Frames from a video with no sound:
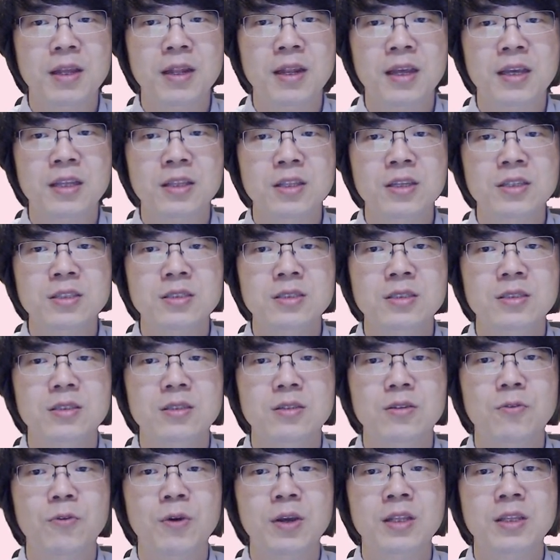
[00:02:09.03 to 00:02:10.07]
like this.
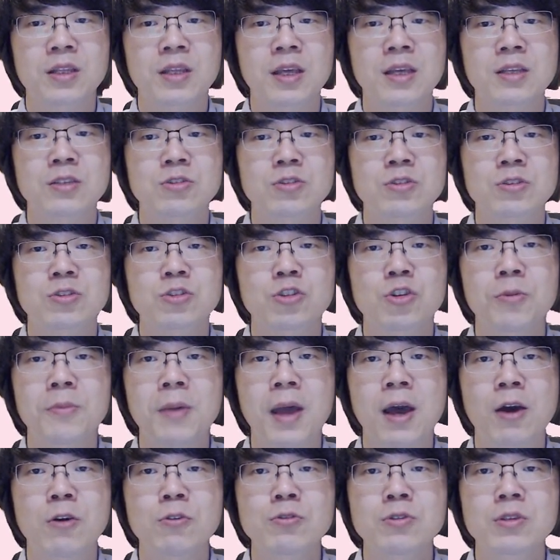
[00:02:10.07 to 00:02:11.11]
White can just jump
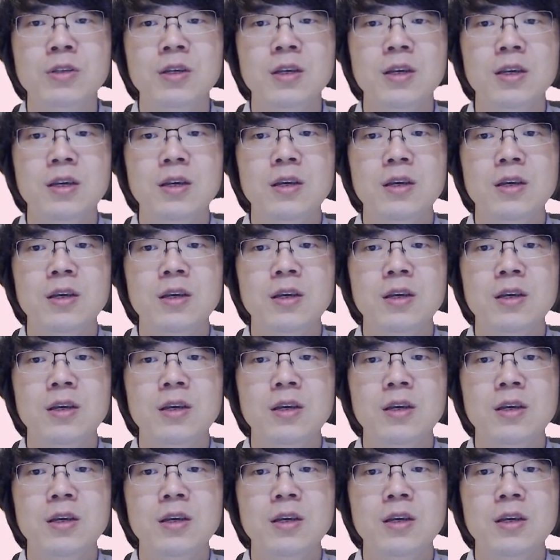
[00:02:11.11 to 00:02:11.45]
out.